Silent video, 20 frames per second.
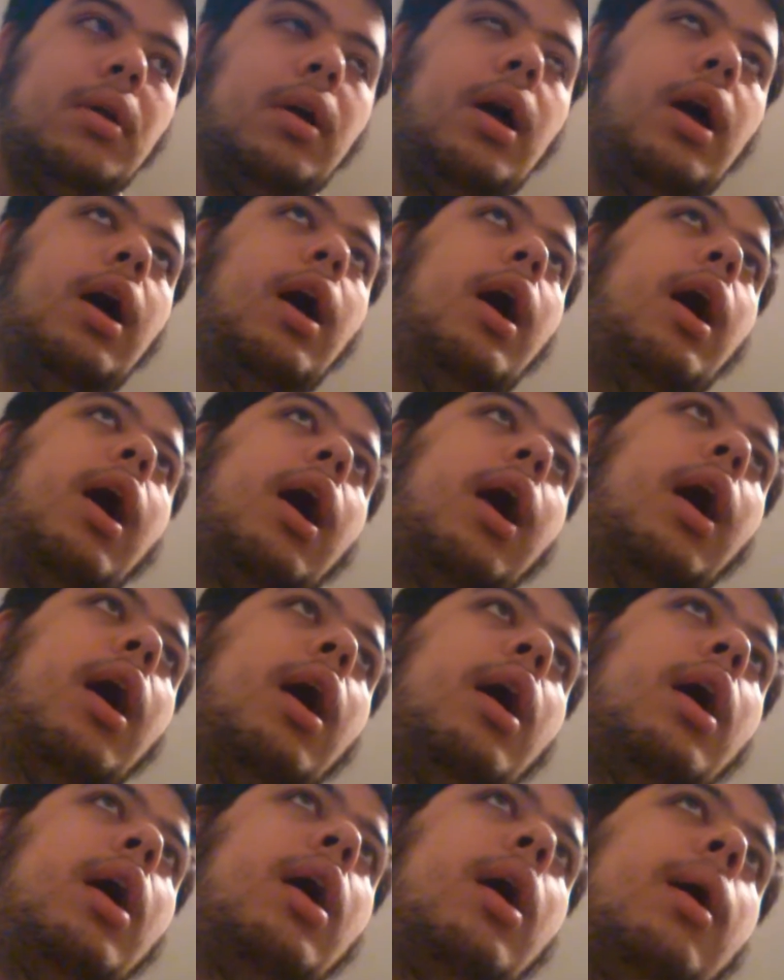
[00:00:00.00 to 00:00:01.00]
uh,
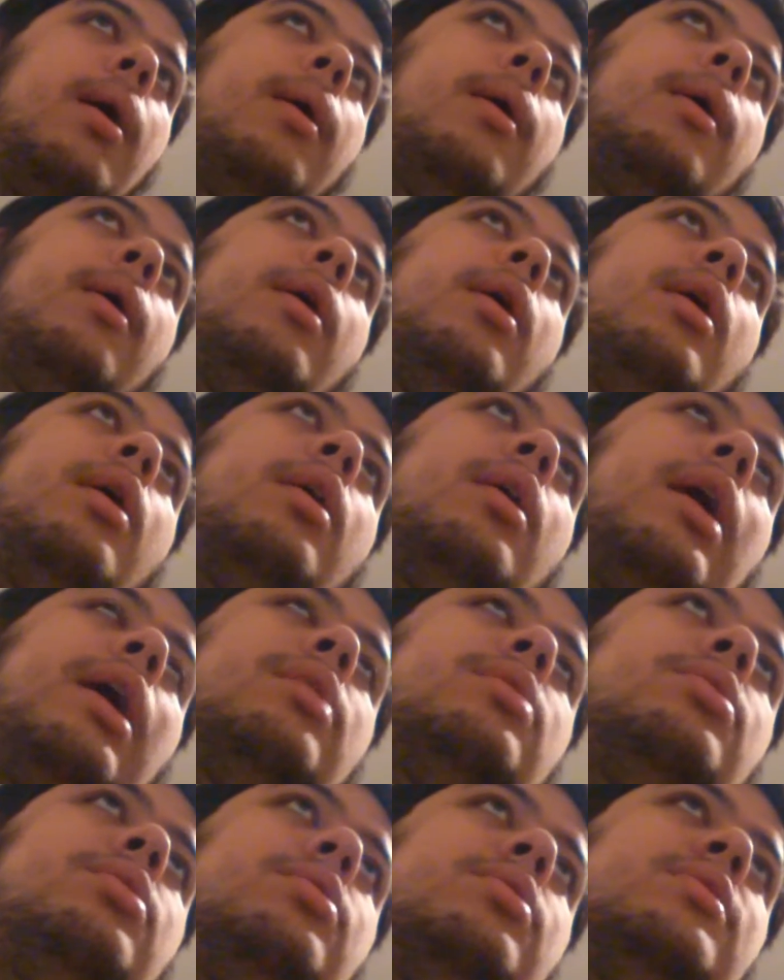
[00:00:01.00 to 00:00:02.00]
how
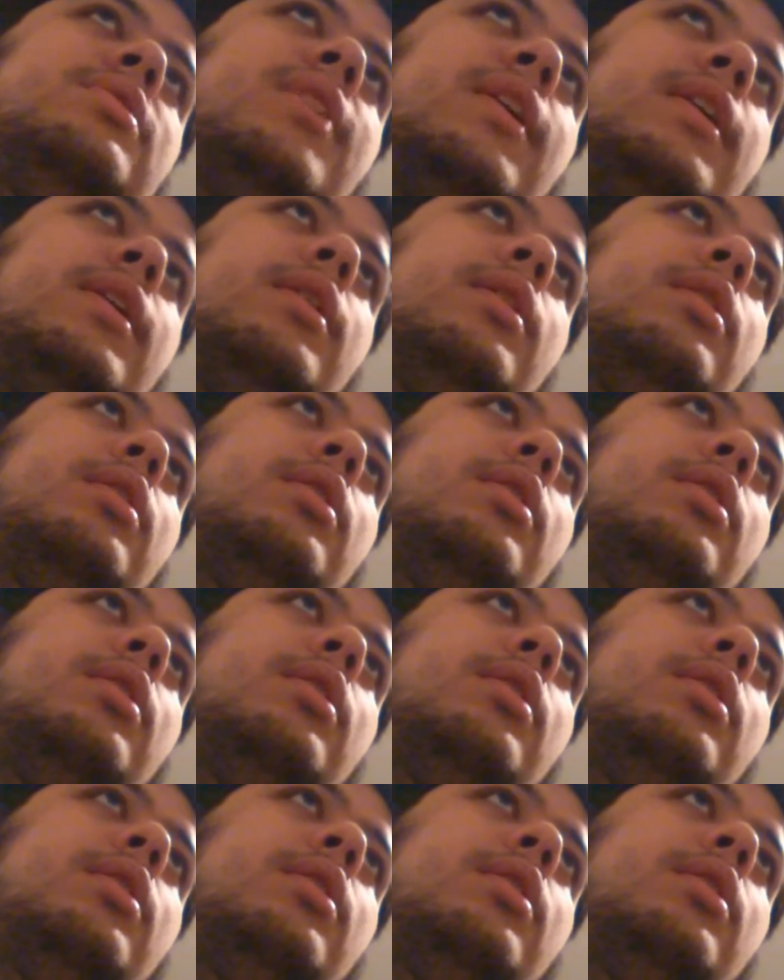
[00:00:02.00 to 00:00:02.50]
do you say